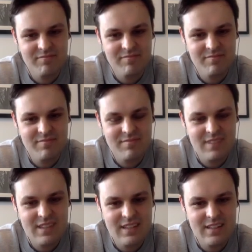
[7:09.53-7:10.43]

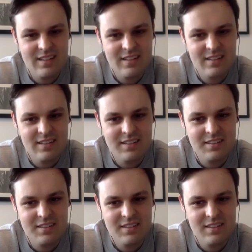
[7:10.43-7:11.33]

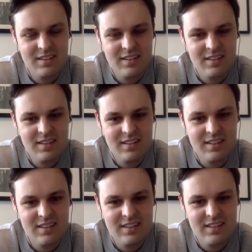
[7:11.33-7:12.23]

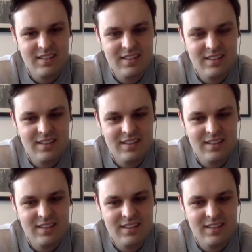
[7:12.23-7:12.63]
(not speaking)